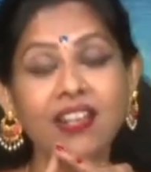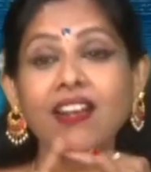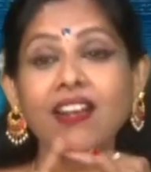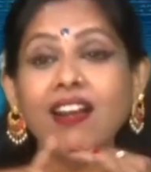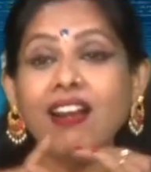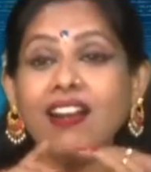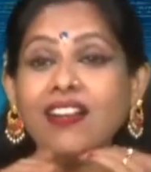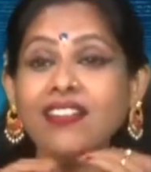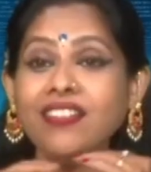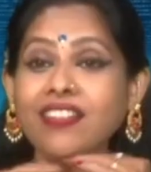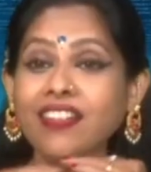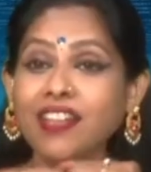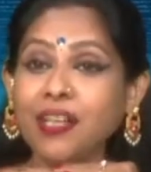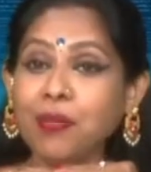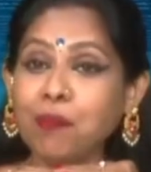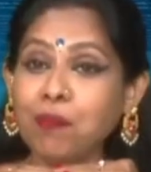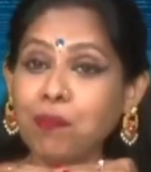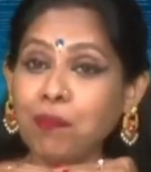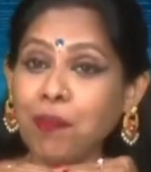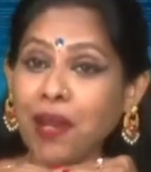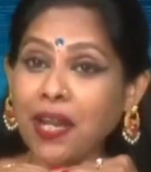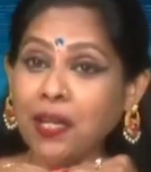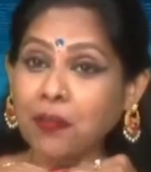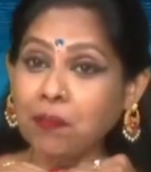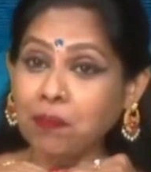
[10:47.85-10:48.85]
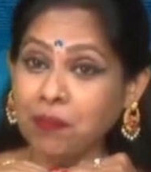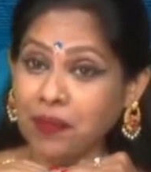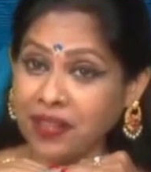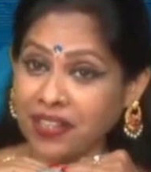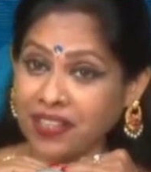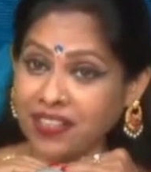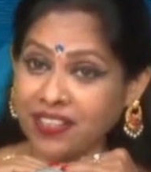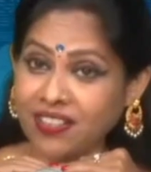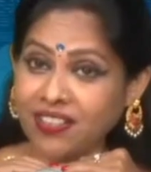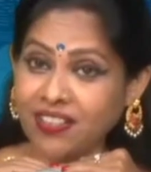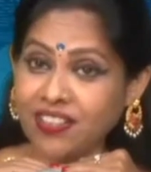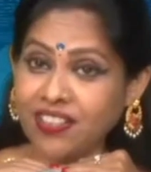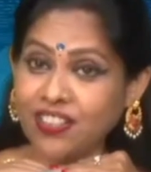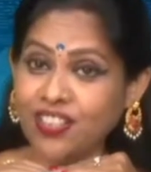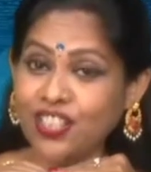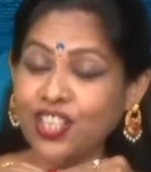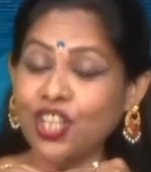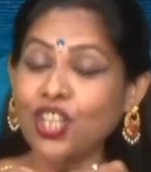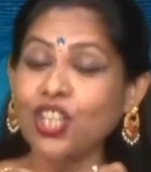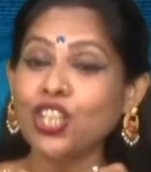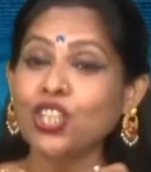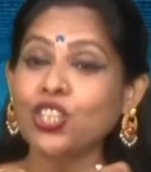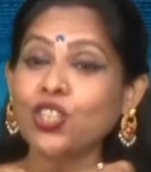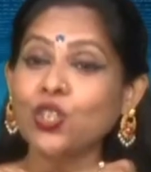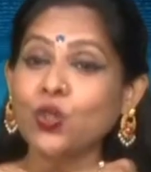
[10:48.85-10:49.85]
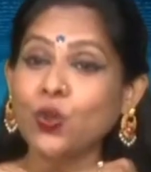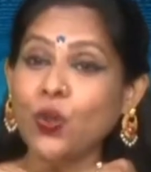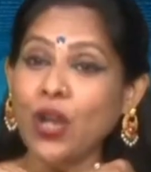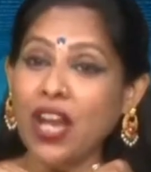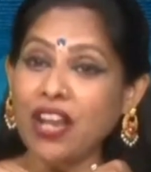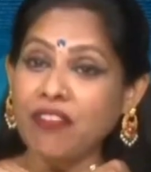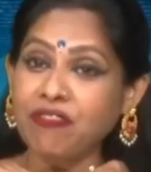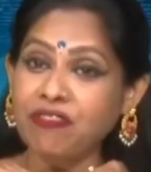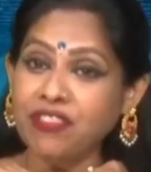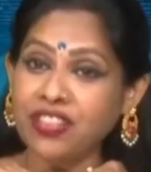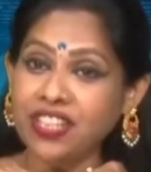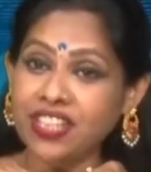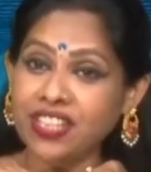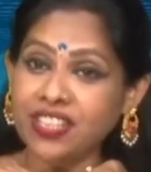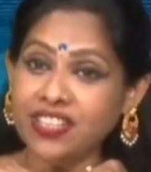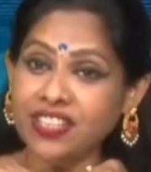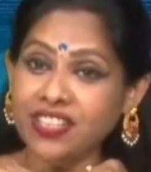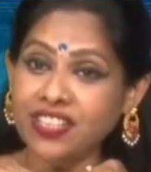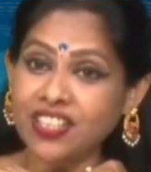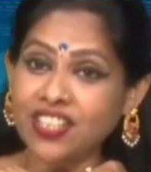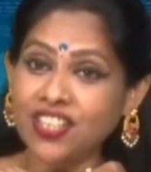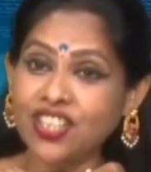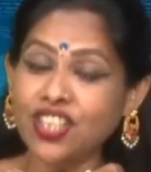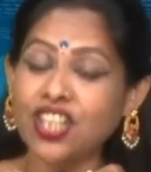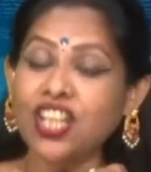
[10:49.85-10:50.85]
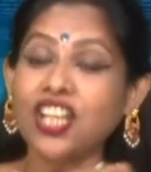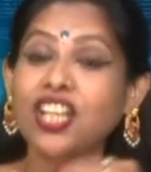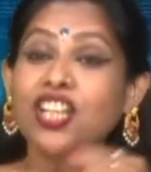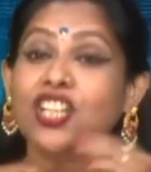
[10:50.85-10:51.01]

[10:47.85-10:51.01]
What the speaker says: Under impact printers, you have learnt